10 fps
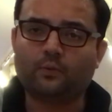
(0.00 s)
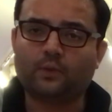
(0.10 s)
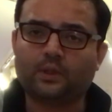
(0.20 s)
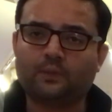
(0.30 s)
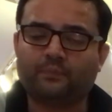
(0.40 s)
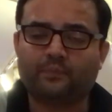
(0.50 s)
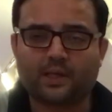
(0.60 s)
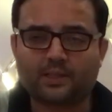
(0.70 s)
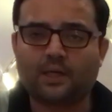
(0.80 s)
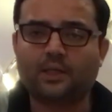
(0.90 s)

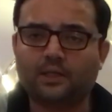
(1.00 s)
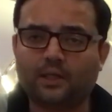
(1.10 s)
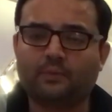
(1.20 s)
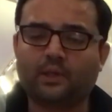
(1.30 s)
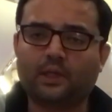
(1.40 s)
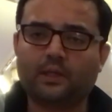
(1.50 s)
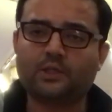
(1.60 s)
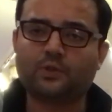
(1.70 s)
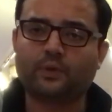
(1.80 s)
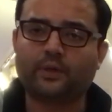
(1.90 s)
and
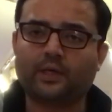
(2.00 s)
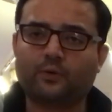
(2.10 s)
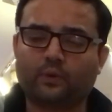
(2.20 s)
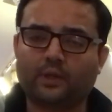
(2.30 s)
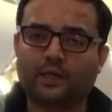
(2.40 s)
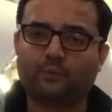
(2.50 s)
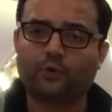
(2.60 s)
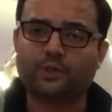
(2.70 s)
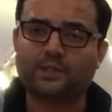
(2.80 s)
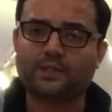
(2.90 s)
Bangladesh were at that
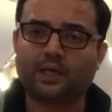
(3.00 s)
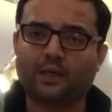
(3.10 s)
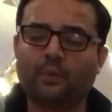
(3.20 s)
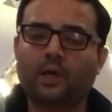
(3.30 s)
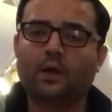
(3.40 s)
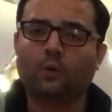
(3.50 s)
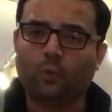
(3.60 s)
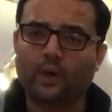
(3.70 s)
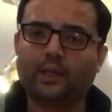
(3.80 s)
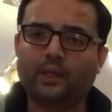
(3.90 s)
point in time
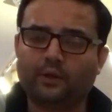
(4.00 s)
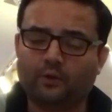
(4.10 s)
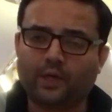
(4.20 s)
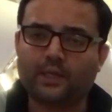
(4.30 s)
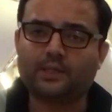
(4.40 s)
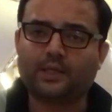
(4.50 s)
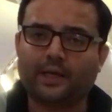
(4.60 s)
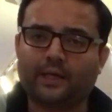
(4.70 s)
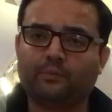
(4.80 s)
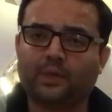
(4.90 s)
one united
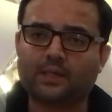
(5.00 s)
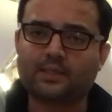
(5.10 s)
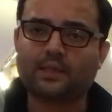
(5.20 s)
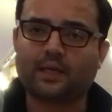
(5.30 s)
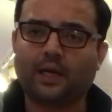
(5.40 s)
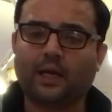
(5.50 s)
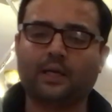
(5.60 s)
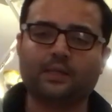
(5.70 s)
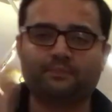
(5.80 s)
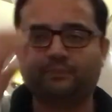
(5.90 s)
landmass,
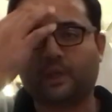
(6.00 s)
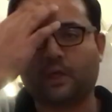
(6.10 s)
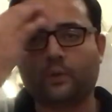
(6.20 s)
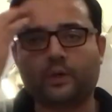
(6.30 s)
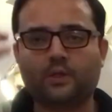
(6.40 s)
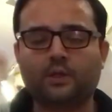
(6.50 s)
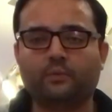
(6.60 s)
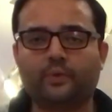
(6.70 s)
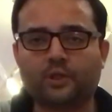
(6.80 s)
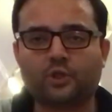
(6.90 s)
and they were under the
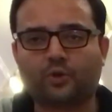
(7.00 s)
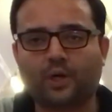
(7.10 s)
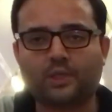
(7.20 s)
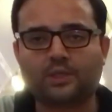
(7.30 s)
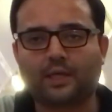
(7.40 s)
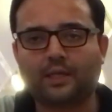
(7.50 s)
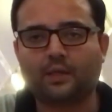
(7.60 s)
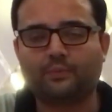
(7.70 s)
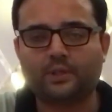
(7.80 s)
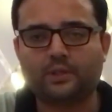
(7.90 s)
British Raj at
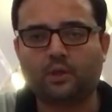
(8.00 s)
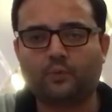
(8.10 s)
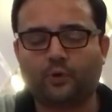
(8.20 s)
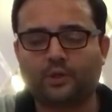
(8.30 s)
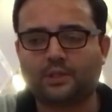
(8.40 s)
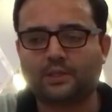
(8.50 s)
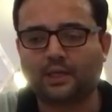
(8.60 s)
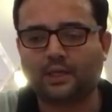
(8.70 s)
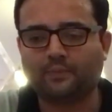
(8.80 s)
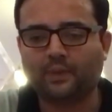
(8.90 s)
that particular point in
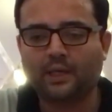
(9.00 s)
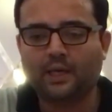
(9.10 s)
time.